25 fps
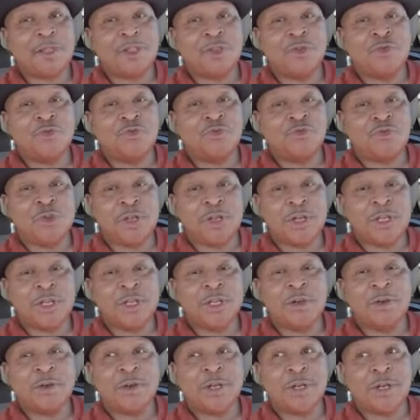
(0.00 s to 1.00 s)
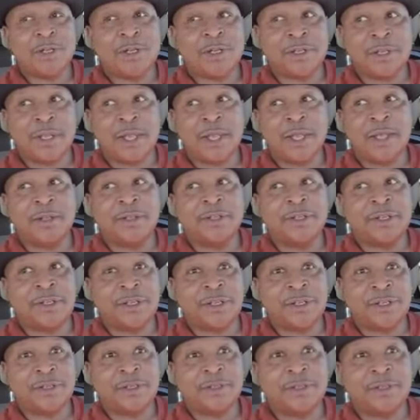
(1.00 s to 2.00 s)
you really don't understand
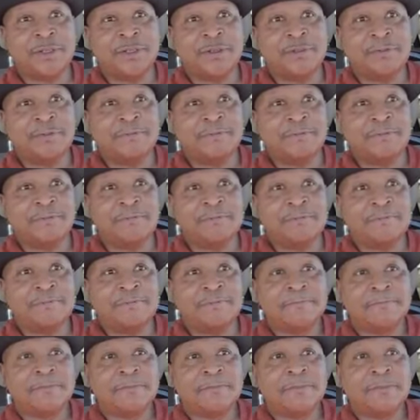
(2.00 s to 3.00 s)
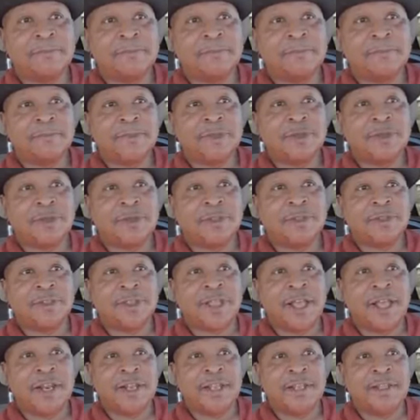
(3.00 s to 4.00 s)
Jesus, because
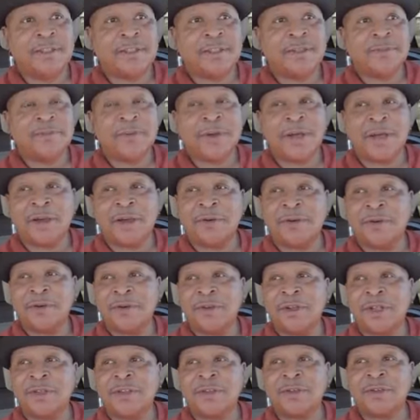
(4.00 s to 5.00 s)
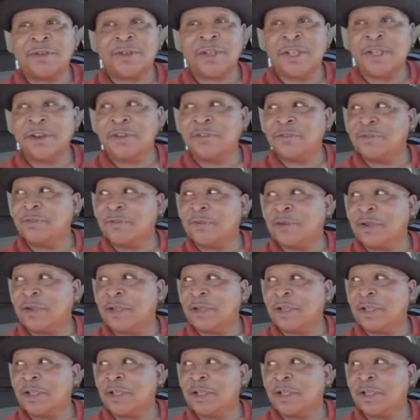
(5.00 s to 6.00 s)
that is the power and the creative
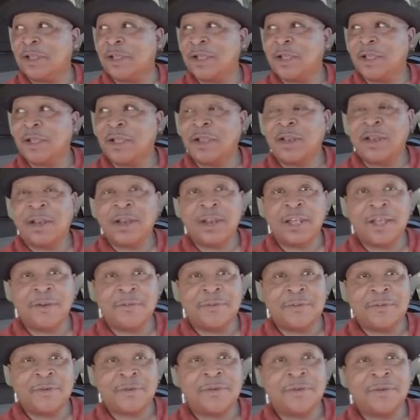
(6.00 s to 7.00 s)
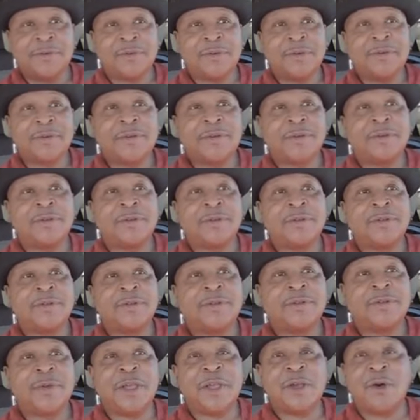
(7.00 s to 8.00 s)
level
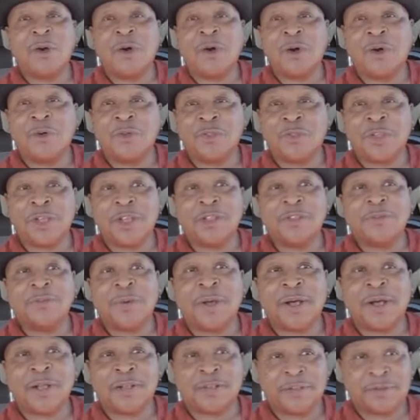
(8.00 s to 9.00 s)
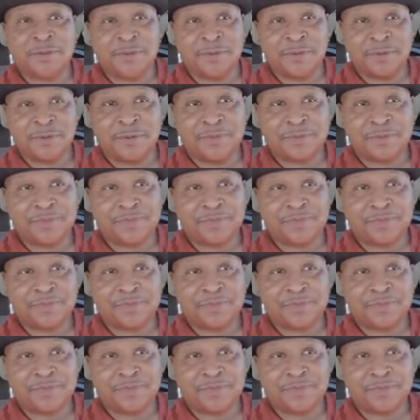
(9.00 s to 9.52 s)
to make all things possible.